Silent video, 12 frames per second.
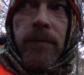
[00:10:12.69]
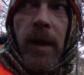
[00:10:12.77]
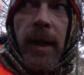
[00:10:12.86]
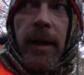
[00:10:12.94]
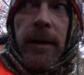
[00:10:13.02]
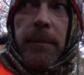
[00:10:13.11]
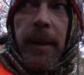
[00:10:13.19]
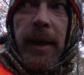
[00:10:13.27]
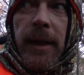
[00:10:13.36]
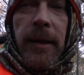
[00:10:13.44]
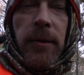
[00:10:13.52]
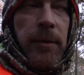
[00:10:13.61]
I had the
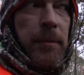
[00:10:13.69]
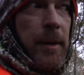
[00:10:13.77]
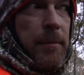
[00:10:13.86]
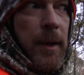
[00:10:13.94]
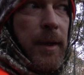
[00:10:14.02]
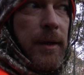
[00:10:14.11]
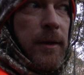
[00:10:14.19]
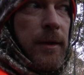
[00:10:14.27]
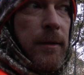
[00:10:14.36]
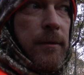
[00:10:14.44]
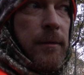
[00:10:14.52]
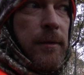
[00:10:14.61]
pin on him. I might could
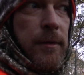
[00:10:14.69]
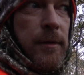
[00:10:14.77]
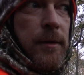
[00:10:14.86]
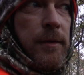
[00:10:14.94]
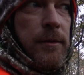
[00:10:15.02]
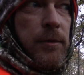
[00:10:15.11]
have